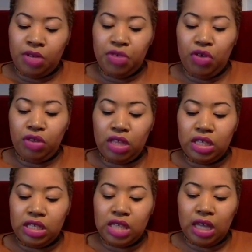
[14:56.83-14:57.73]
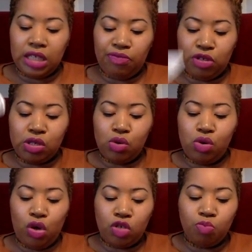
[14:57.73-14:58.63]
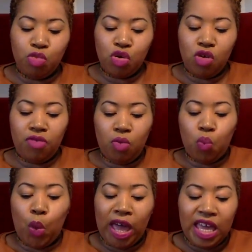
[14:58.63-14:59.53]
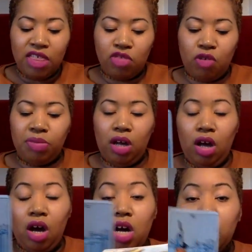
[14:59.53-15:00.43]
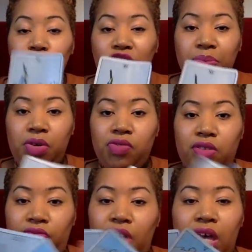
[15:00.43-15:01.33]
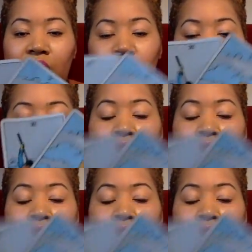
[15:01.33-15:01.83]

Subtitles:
You've got the Six of Swords. Move away from the hardship of the Five.